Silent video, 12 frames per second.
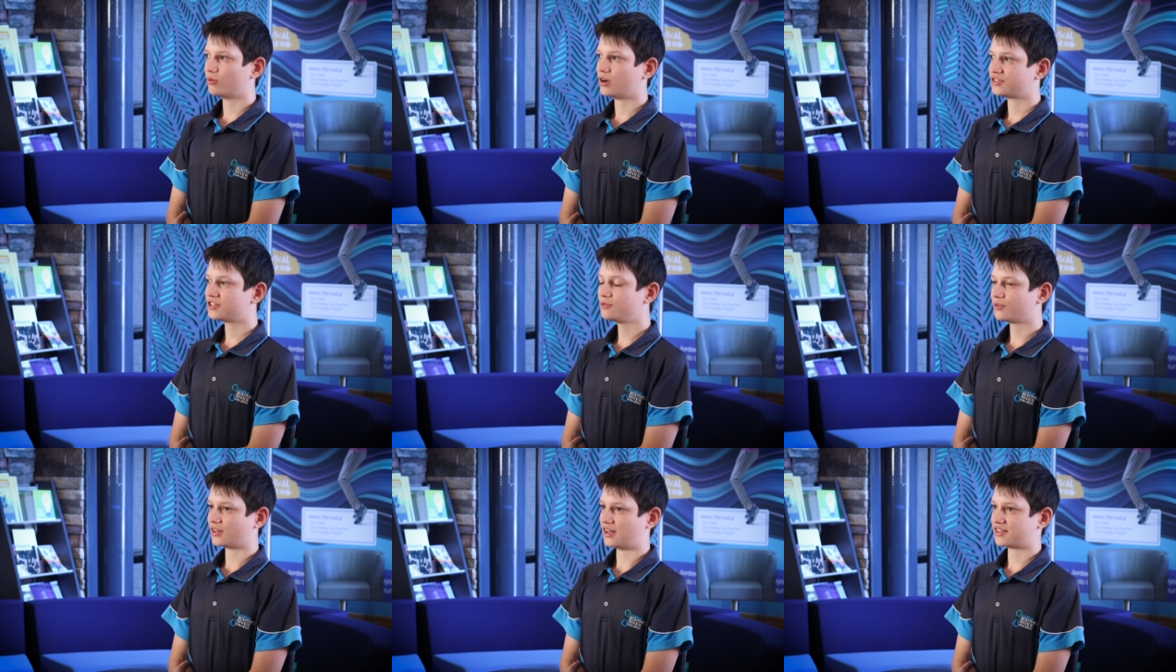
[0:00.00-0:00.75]
Well, I
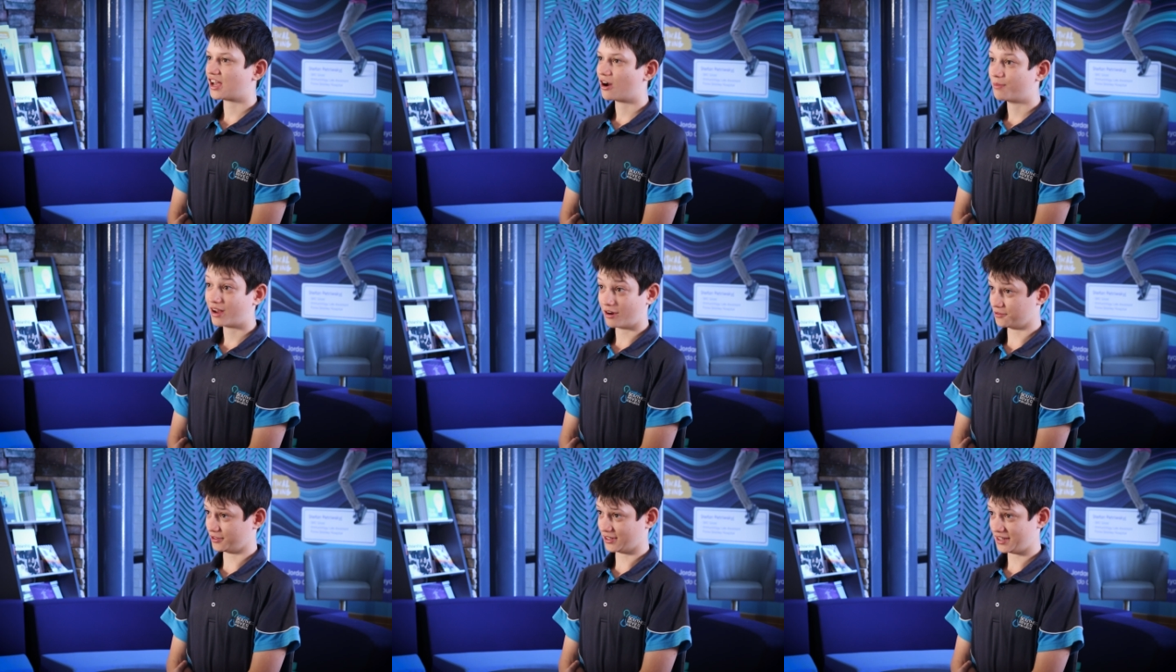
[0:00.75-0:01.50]
didn't realise how
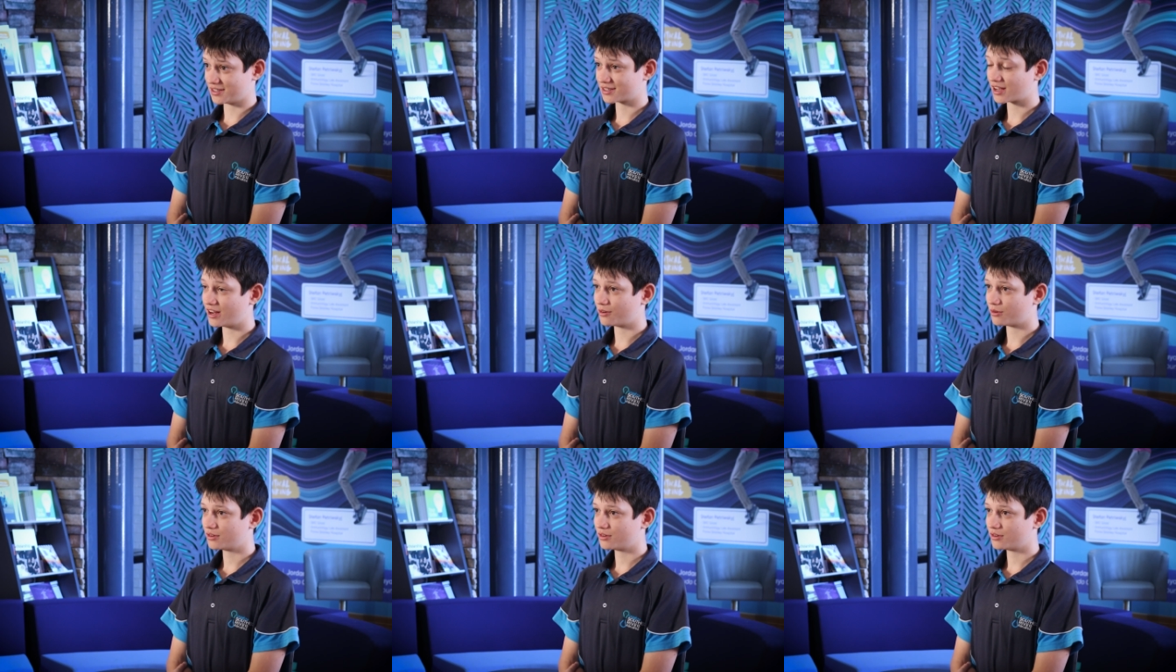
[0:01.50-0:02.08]
powerful the laser scanner